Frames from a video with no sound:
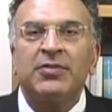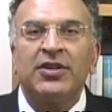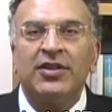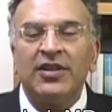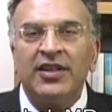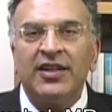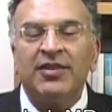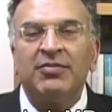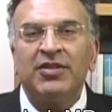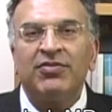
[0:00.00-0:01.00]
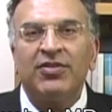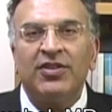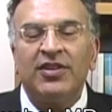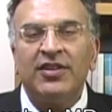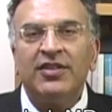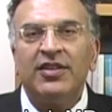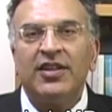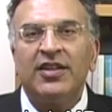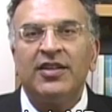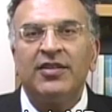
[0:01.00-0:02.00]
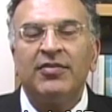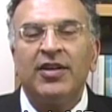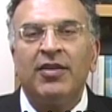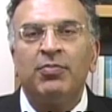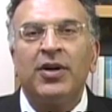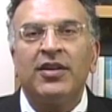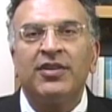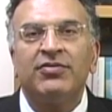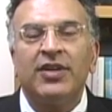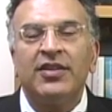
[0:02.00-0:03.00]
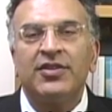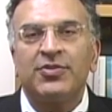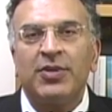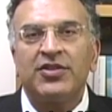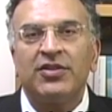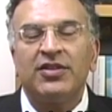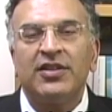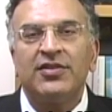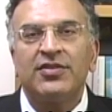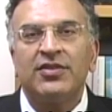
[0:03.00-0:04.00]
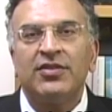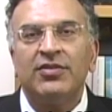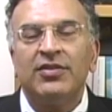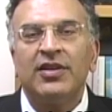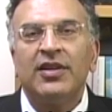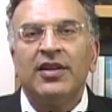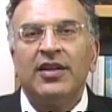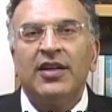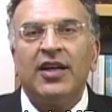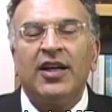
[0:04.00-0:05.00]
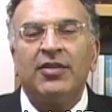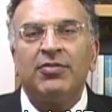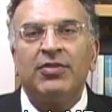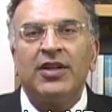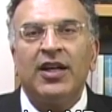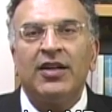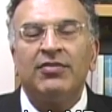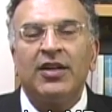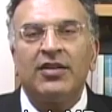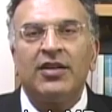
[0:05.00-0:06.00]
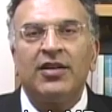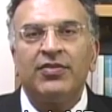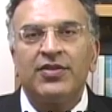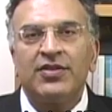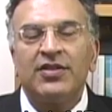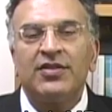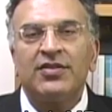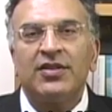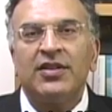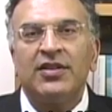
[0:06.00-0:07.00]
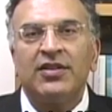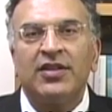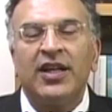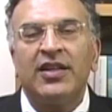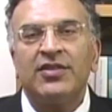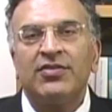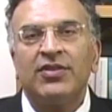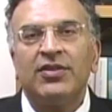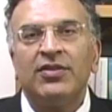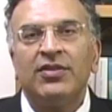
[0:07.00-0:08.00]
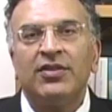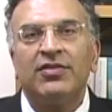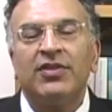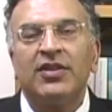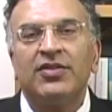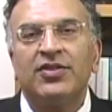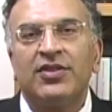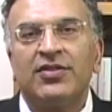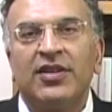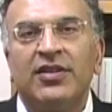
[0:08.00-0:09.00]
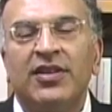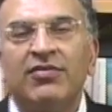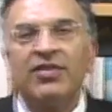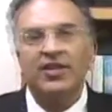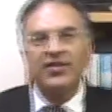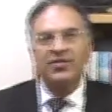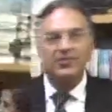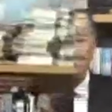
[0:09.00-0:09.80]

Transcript: Currently, I'm in Florida. I'm part of Retina Specialty Institute, and we have our offices in Gainesville, The Villages, and Inverness.